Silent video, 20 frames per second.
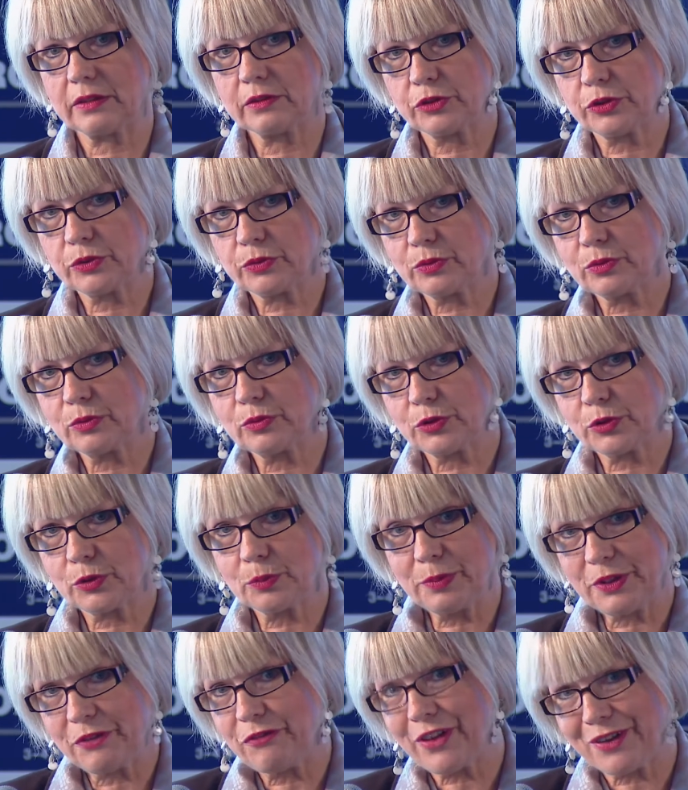to
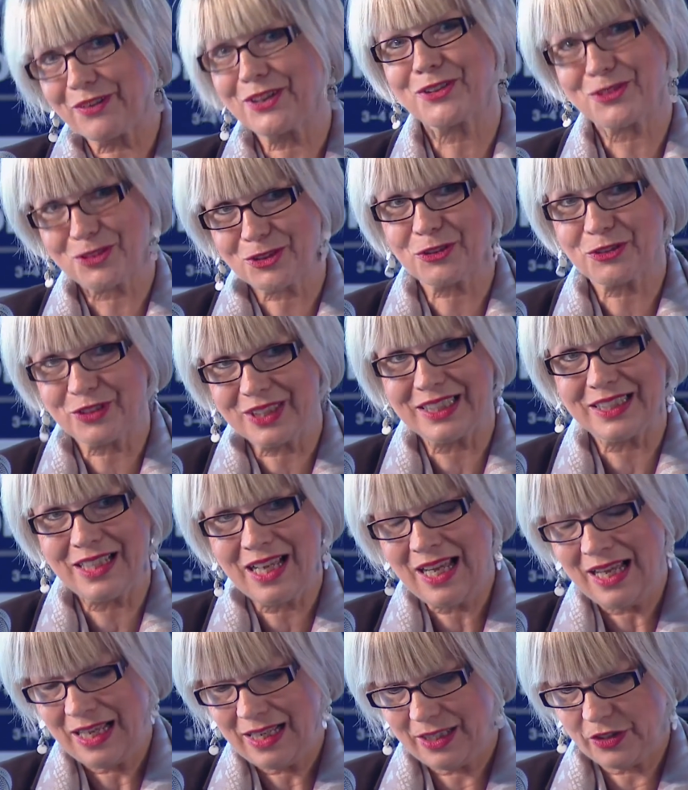be very concrete
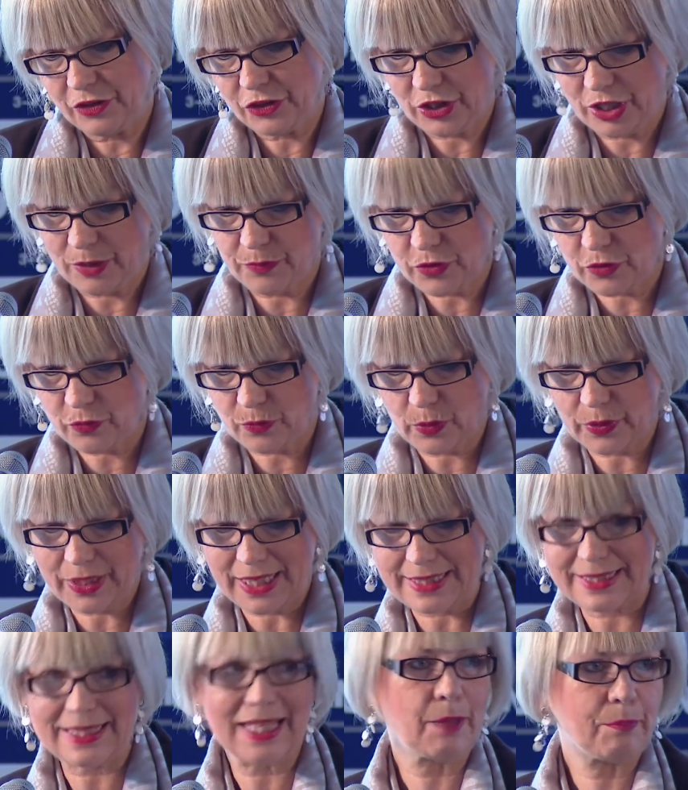in terms of what
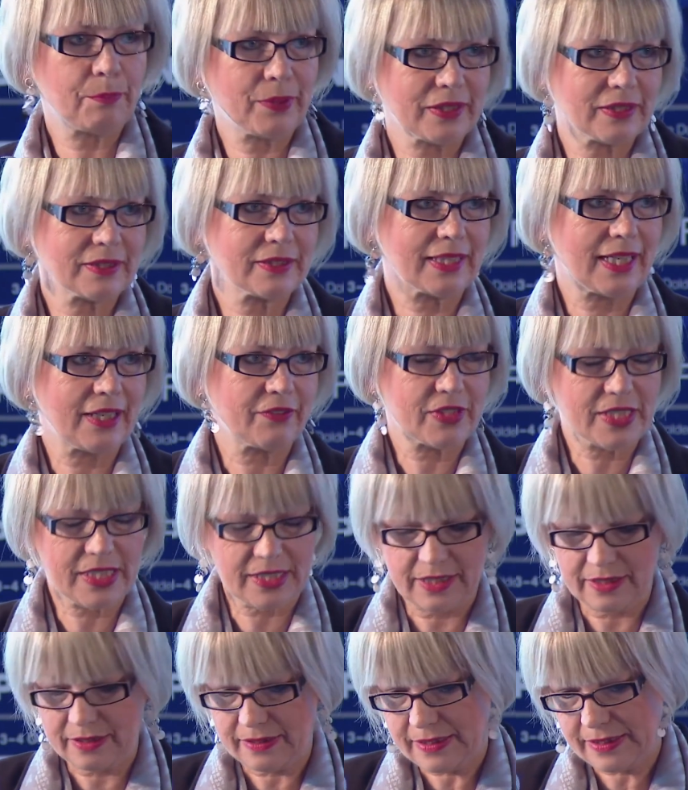has happened ever
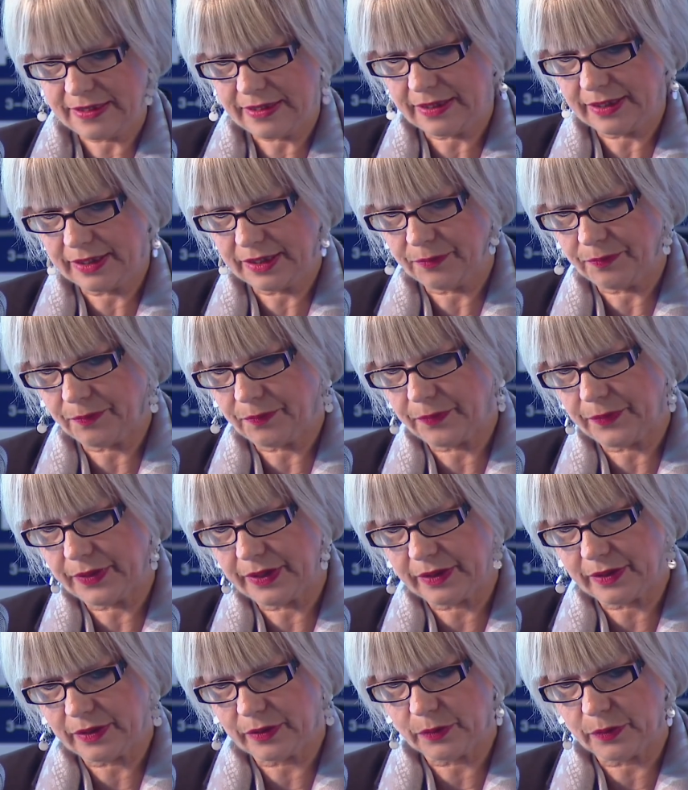since
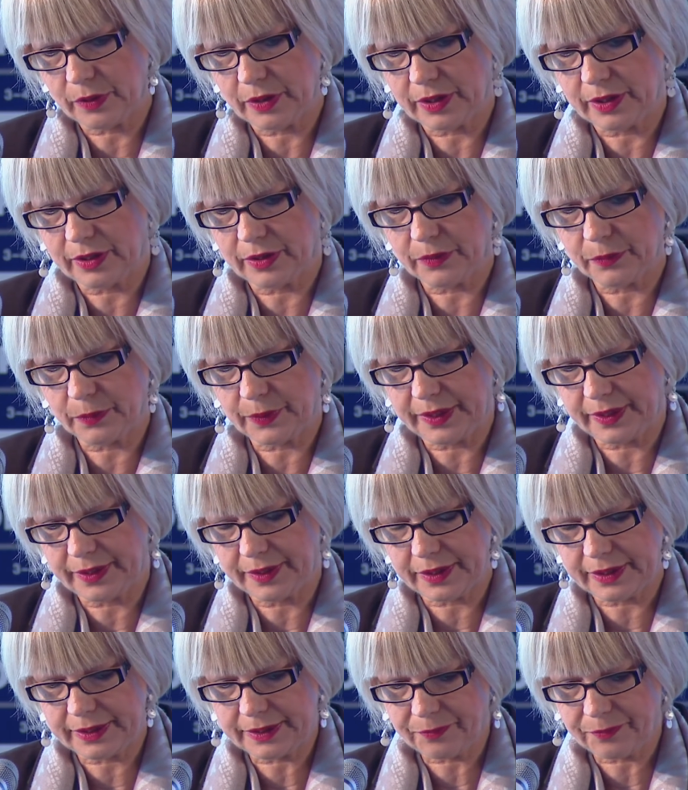we